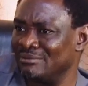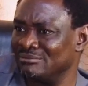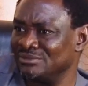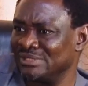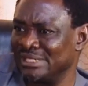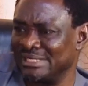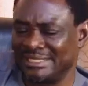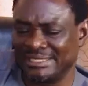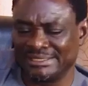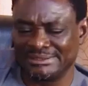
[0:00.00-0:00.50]

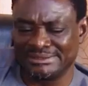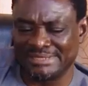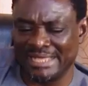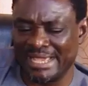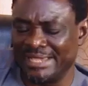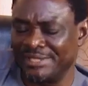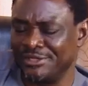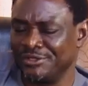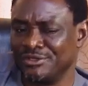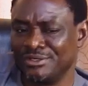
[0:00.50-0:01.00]
And I
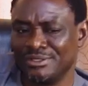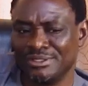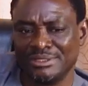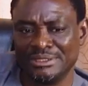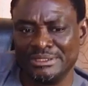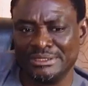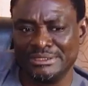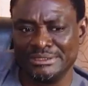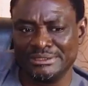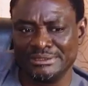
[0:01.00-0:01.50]
thank
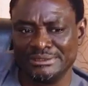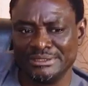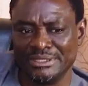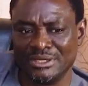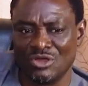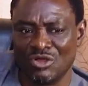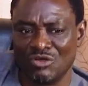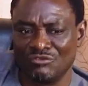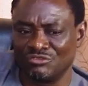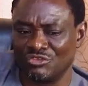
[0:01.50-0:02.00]
the
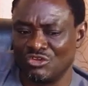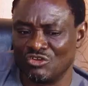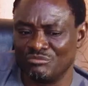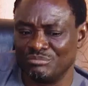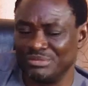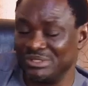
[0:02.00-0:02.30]
governor of